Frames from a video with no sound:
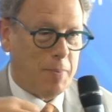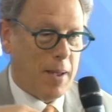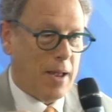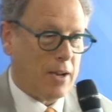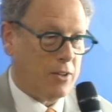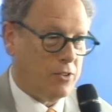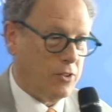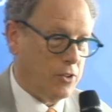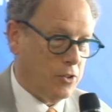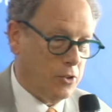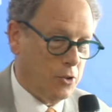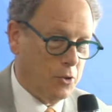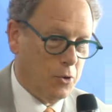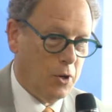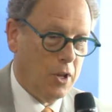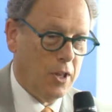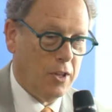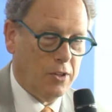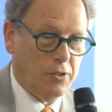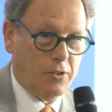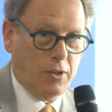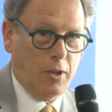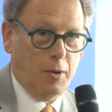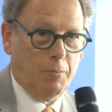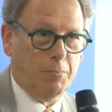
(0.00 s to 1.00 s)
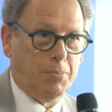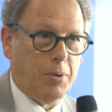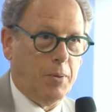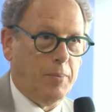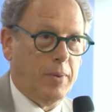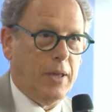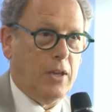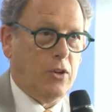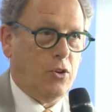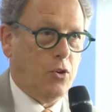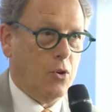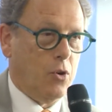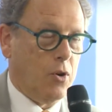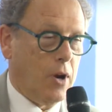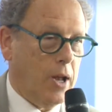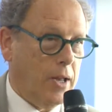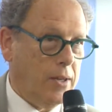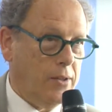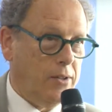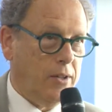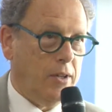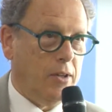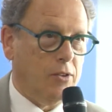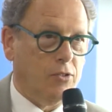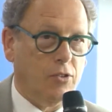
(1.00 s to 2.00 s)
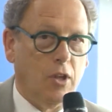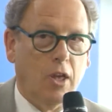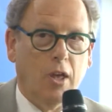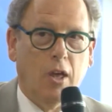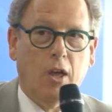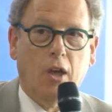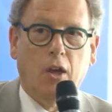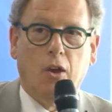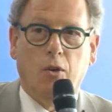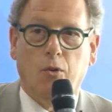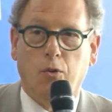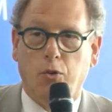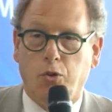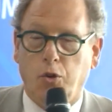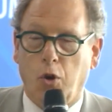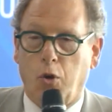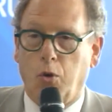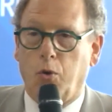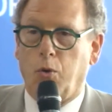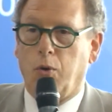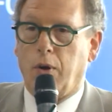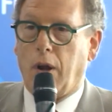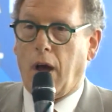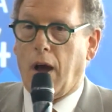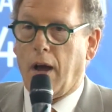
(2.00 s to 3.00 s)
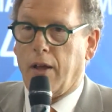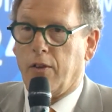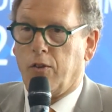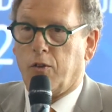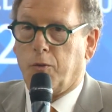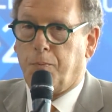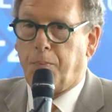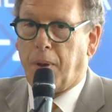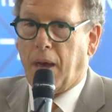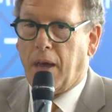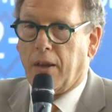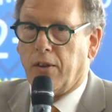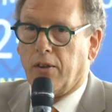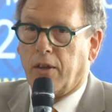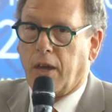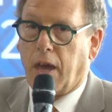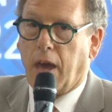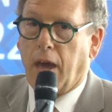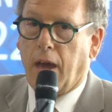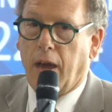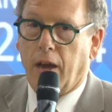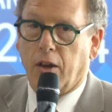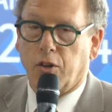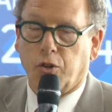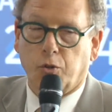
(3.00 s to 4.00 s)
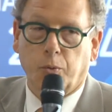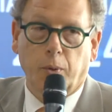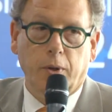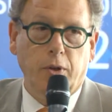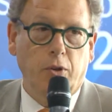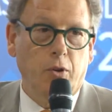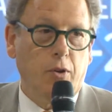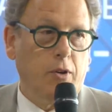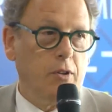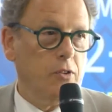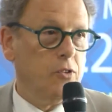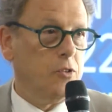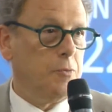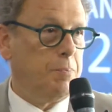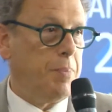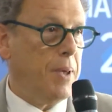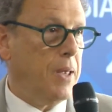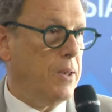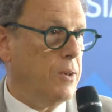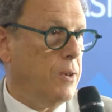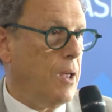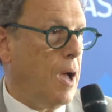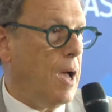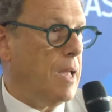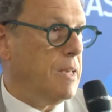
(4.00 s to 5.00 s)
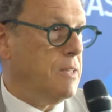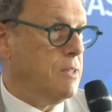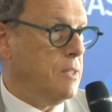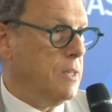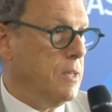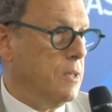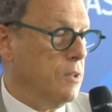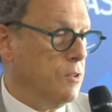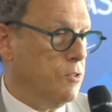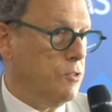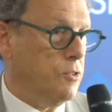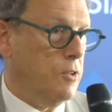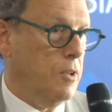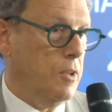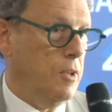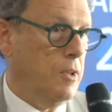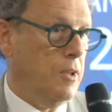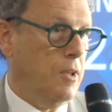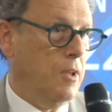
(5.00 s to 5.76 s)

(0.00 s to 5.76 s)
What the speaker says: back to you to implement your ideas. Do not spend cash when you can spend ideas.